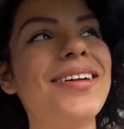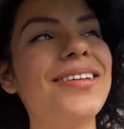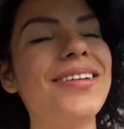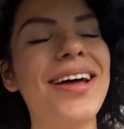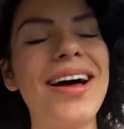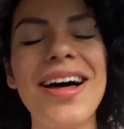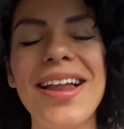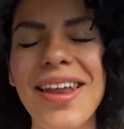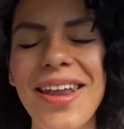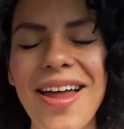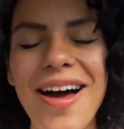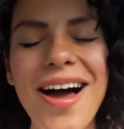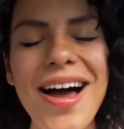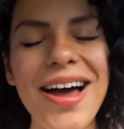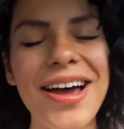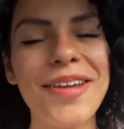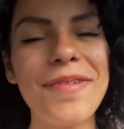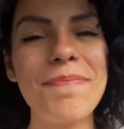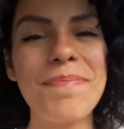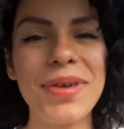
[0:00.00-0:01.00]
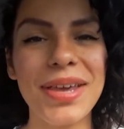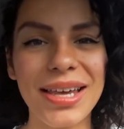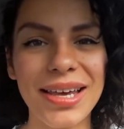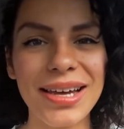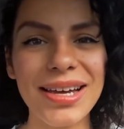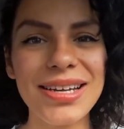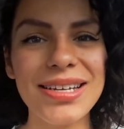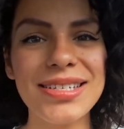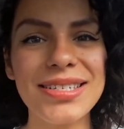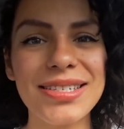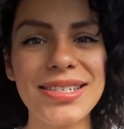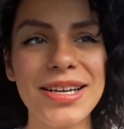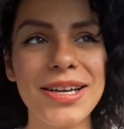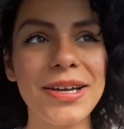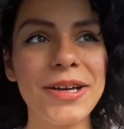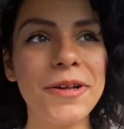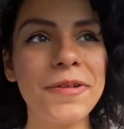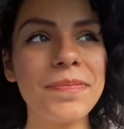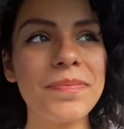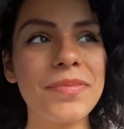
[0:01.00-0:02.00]
a lot because
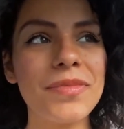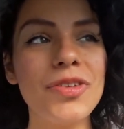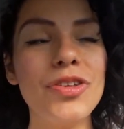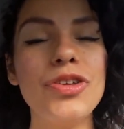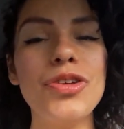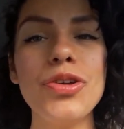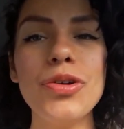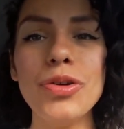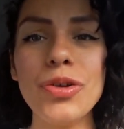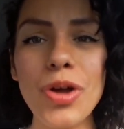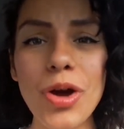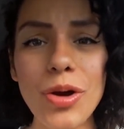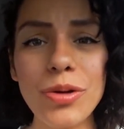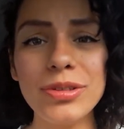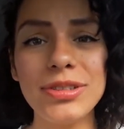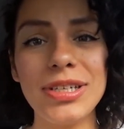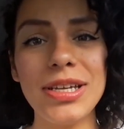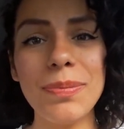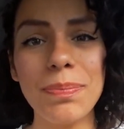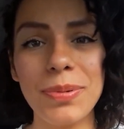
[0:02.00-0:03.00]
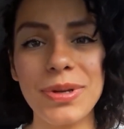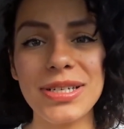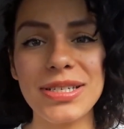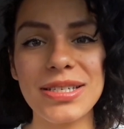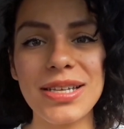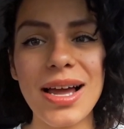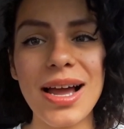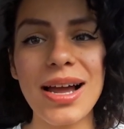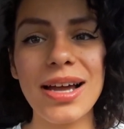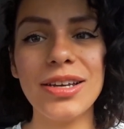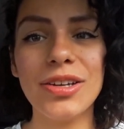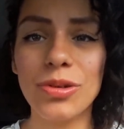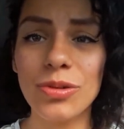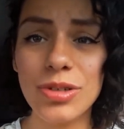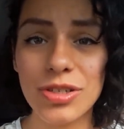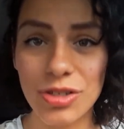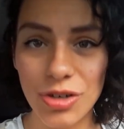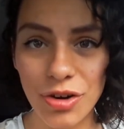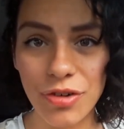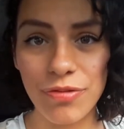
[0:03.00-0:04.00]
deep inside you
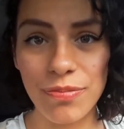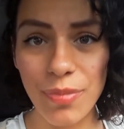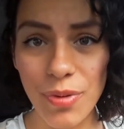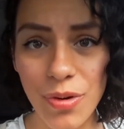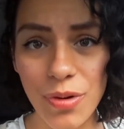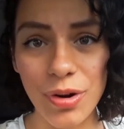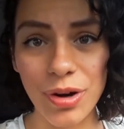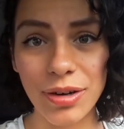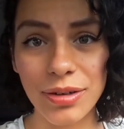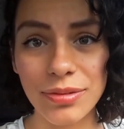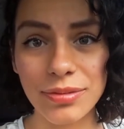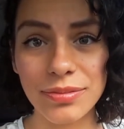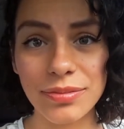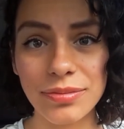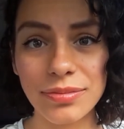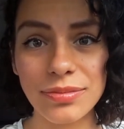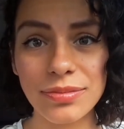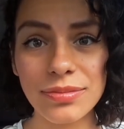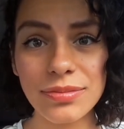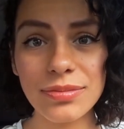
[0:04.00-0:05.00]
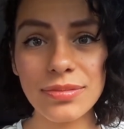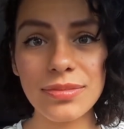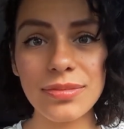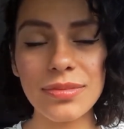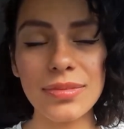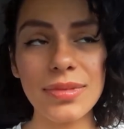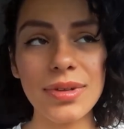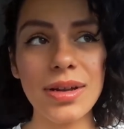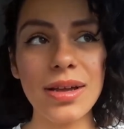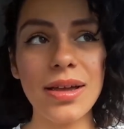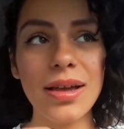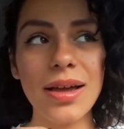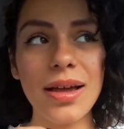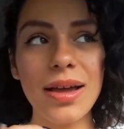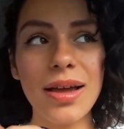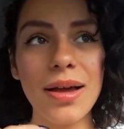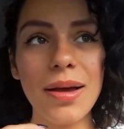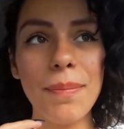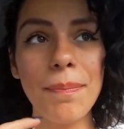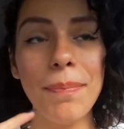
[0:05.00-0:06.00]
deserve more.
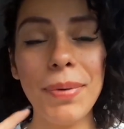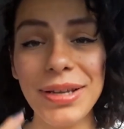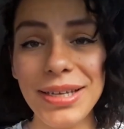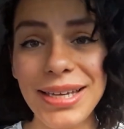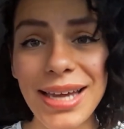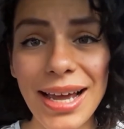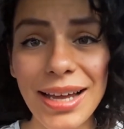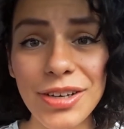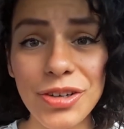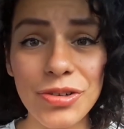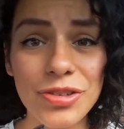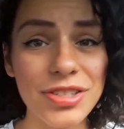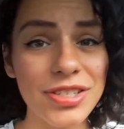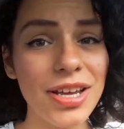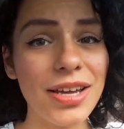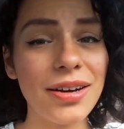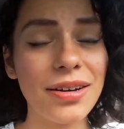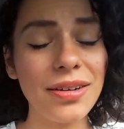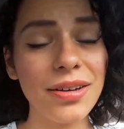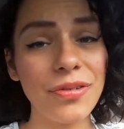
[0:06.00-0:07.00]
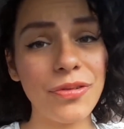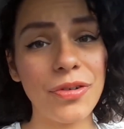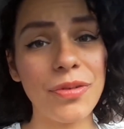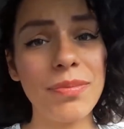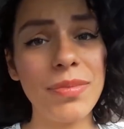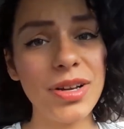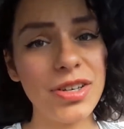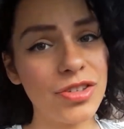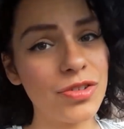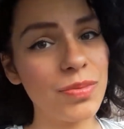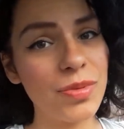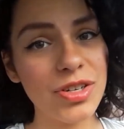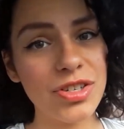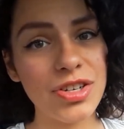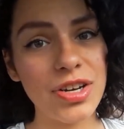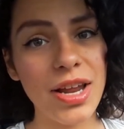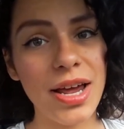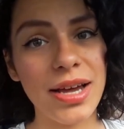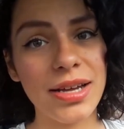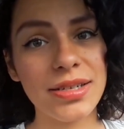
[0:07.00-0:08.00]
But yet you're settling for much, much
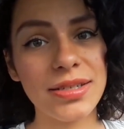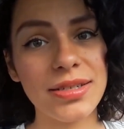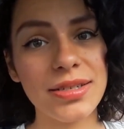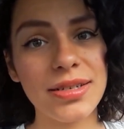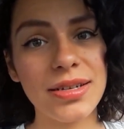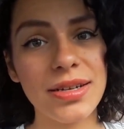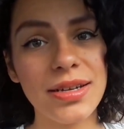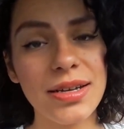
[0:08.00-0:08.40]
less.